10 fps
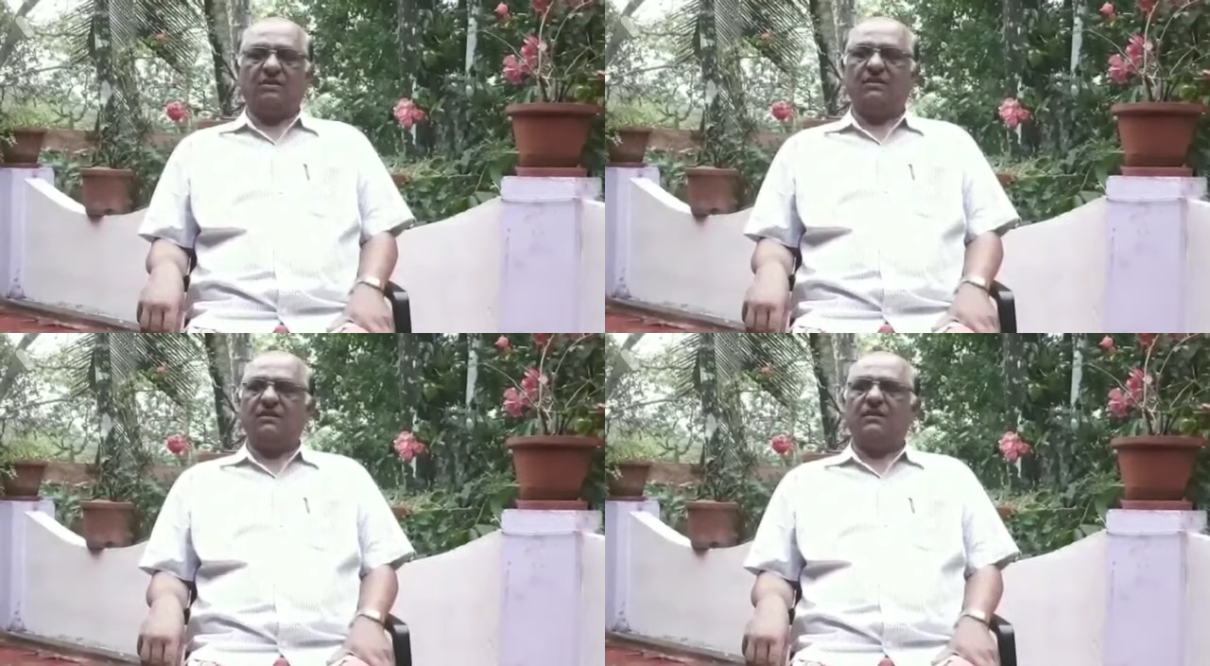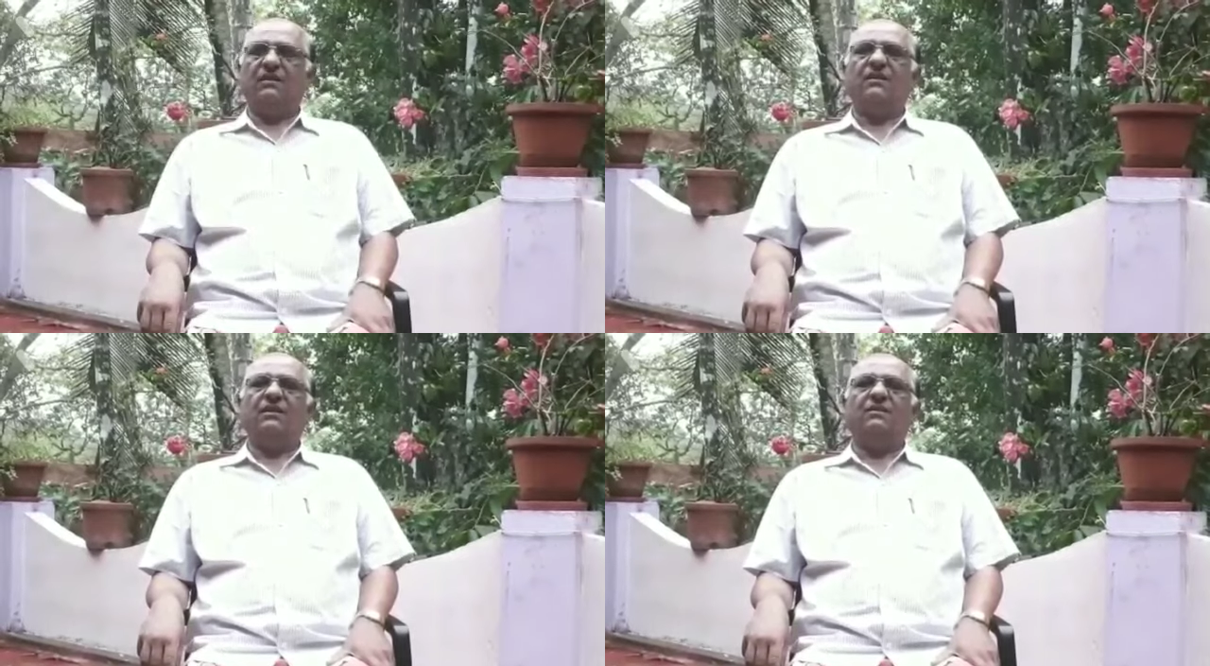
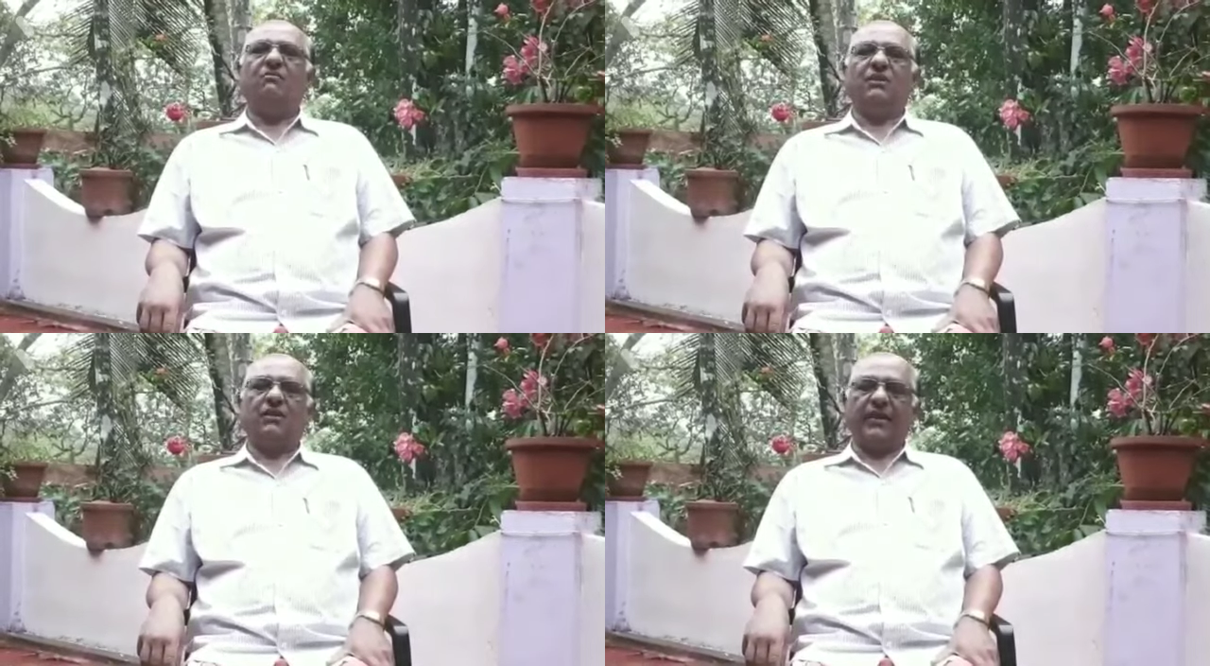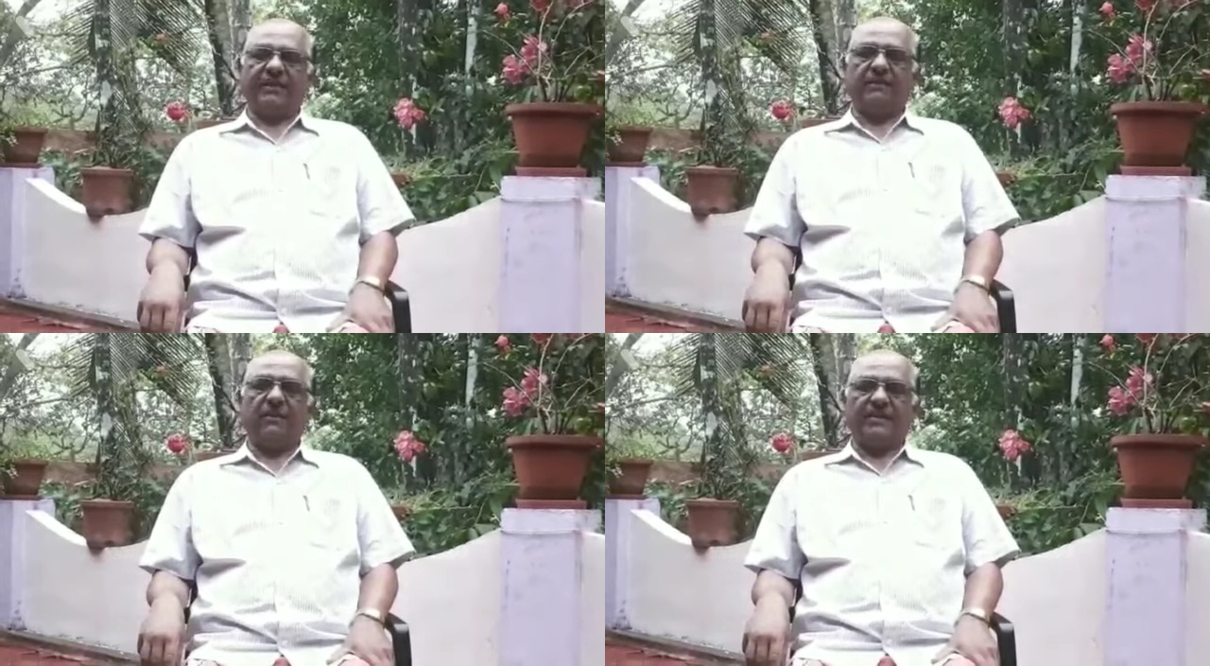with
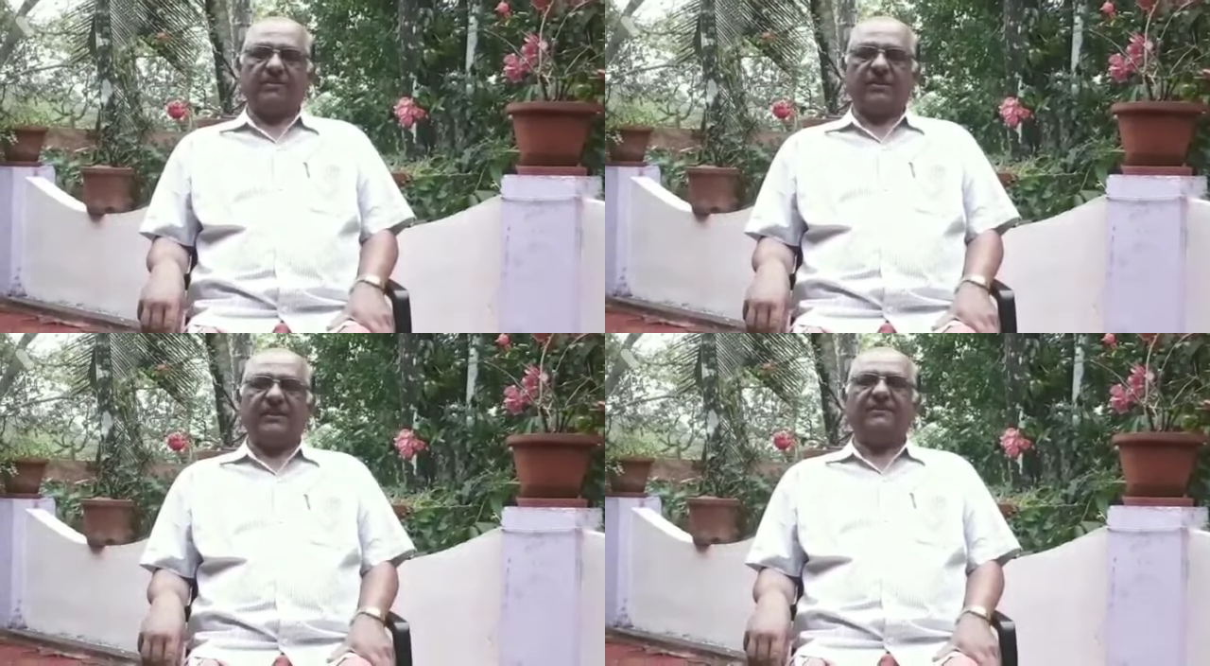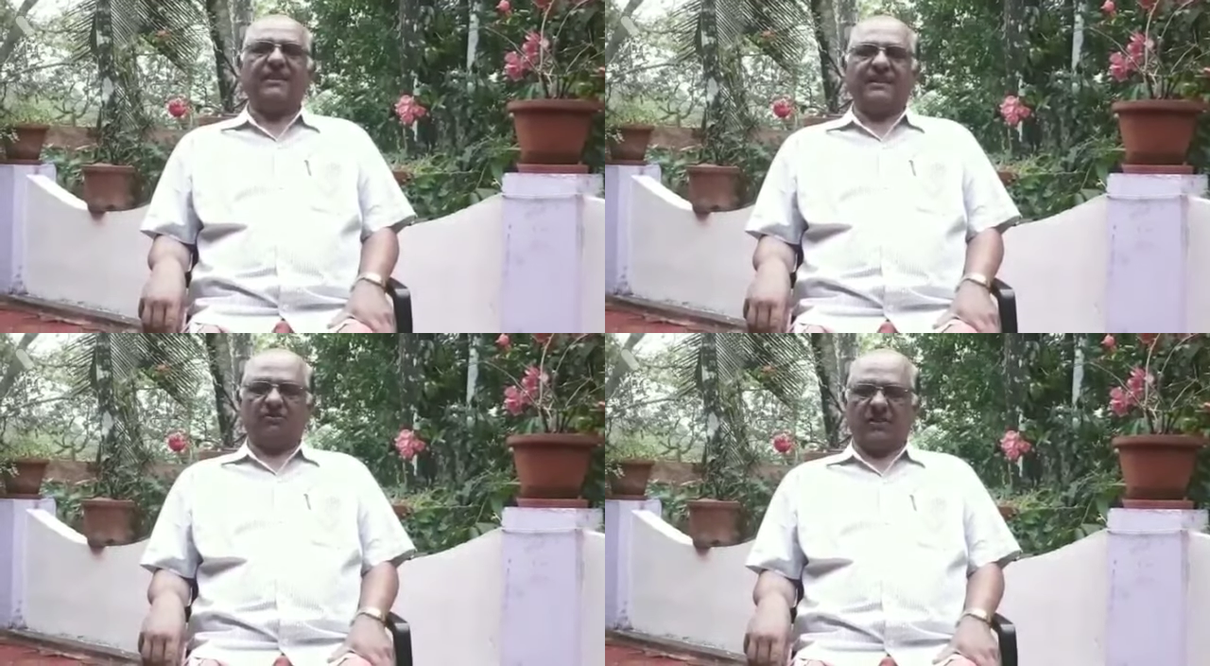great clarity
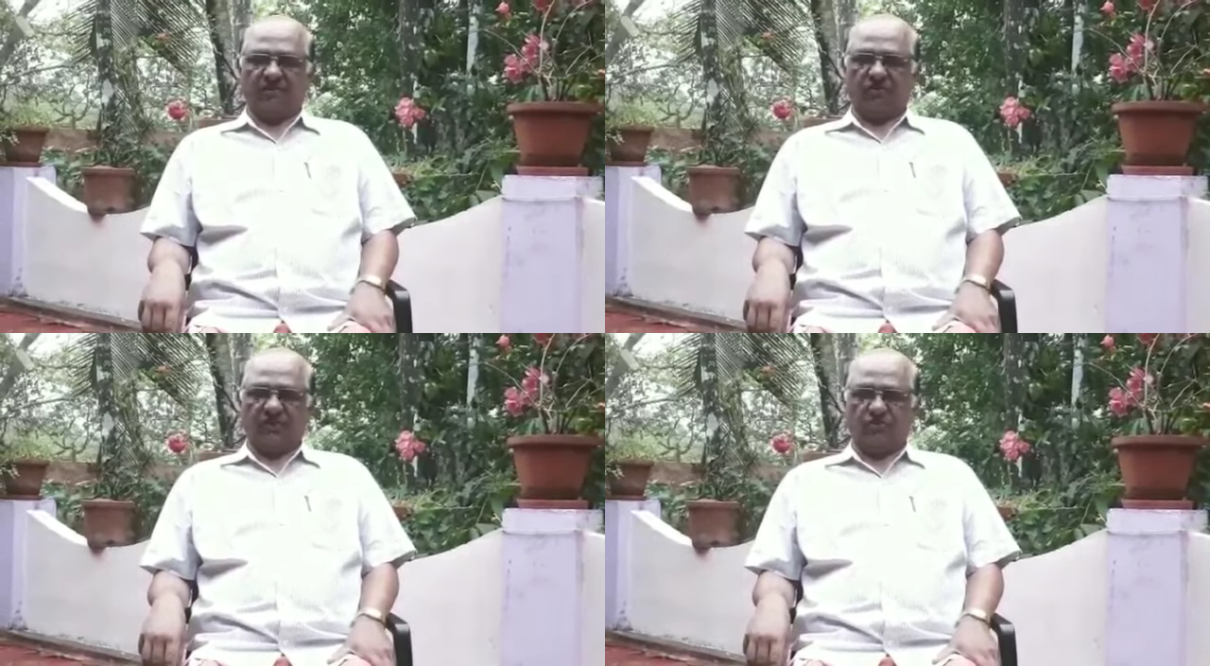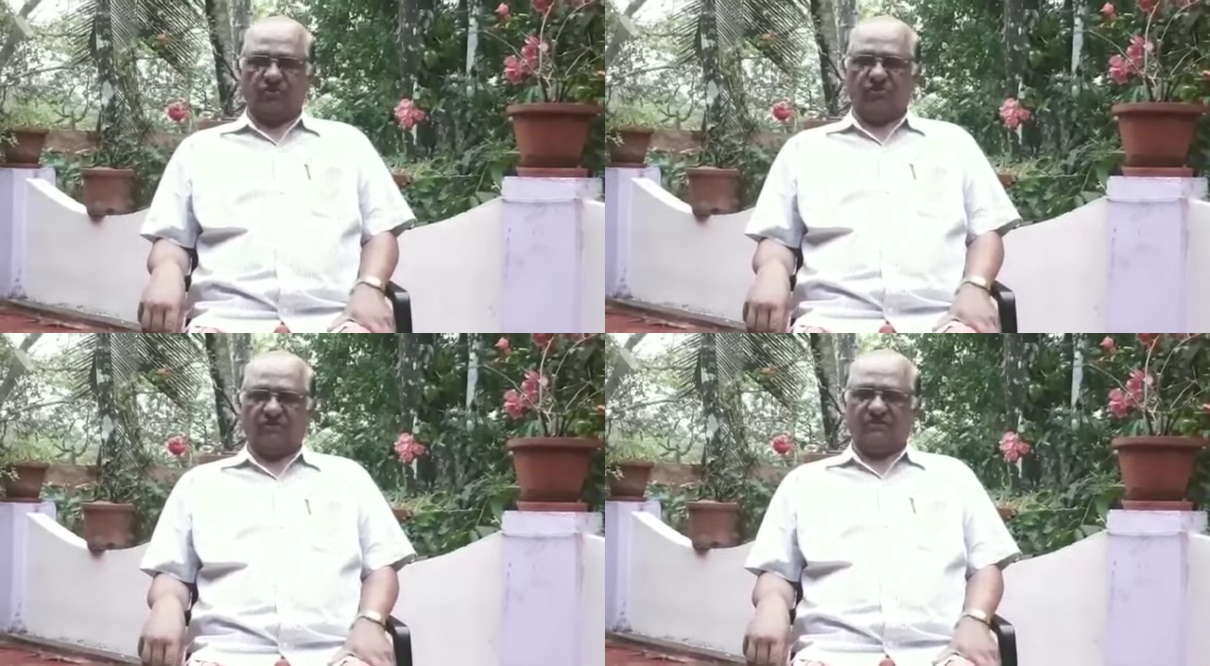and success.